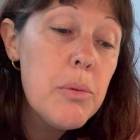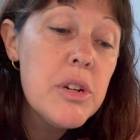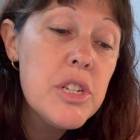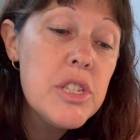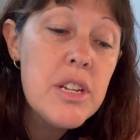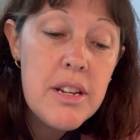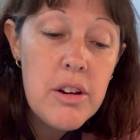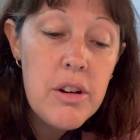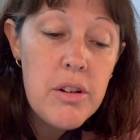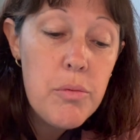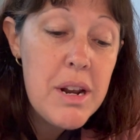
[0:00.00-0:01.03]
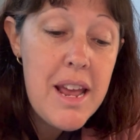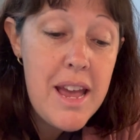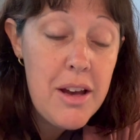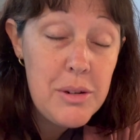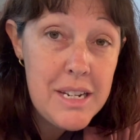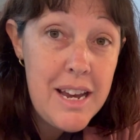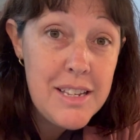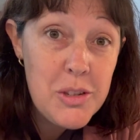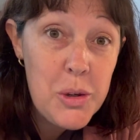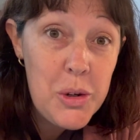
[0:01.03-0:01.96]
was renowned
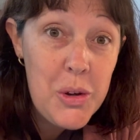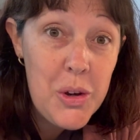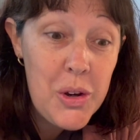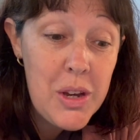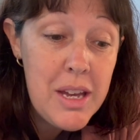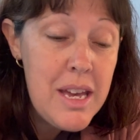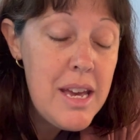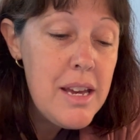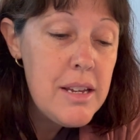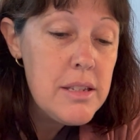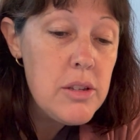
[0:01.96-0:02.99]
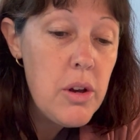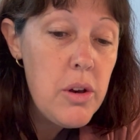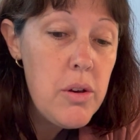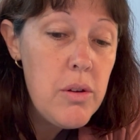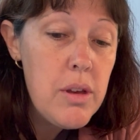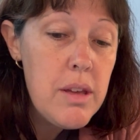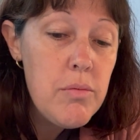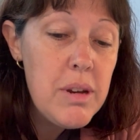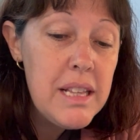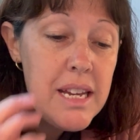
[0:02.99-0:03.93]
as a good cook. So
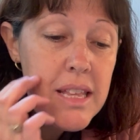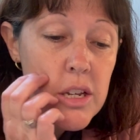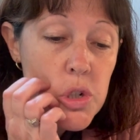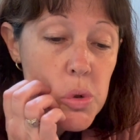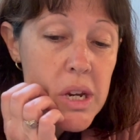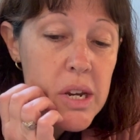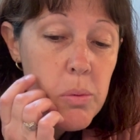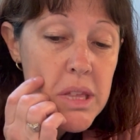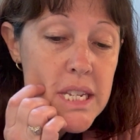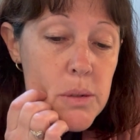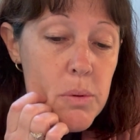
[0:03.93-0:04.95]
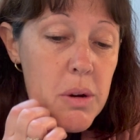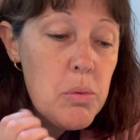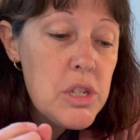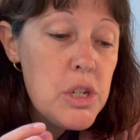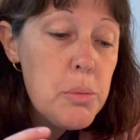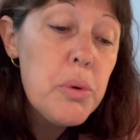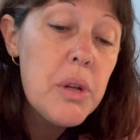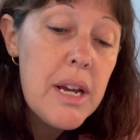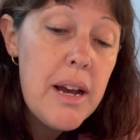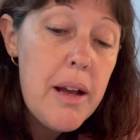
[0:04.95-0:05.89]
really the trick with this one was to
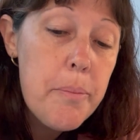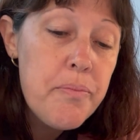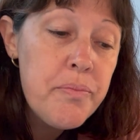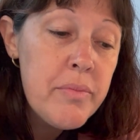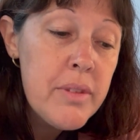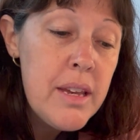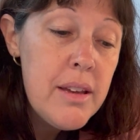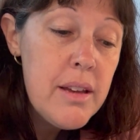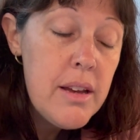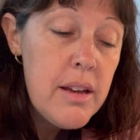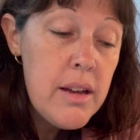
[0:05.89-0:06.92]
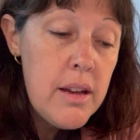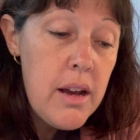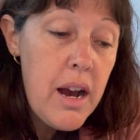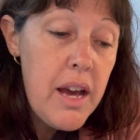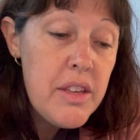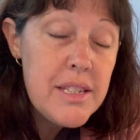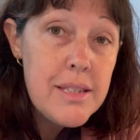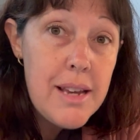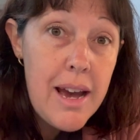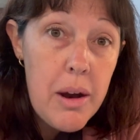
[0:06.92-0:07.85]
put either
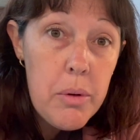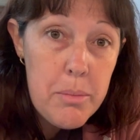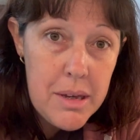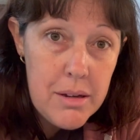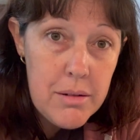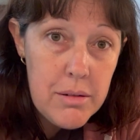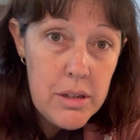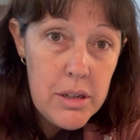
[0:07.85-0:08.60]
sour milk